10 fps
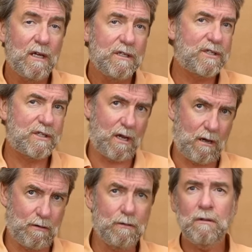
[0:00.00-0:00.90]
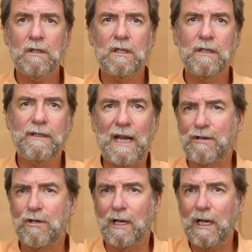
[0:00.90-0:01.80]
So,
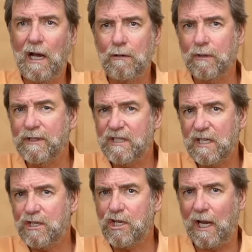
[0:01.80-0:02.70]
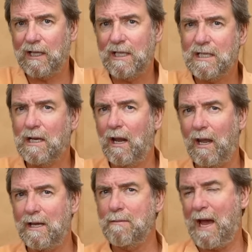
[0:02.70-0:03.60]
naturally, I wanted to check this
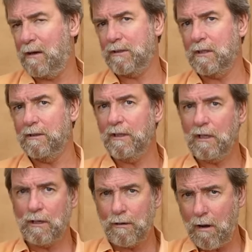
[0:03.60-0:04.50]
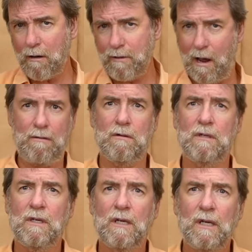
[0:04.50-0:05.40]
claim out on the chrono.
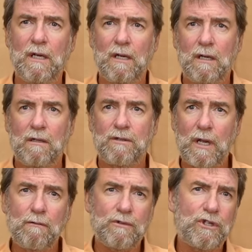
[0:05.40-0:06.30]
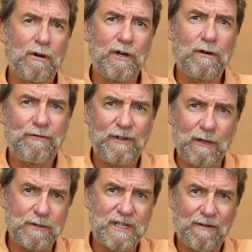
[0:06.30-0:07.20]
So, sure enough,
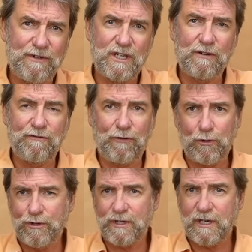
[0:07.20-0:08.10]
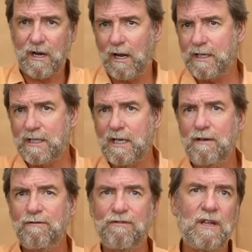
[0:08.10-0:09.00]
it was averaging
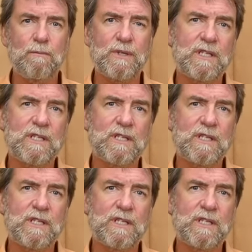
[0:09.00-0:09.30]
419 feet per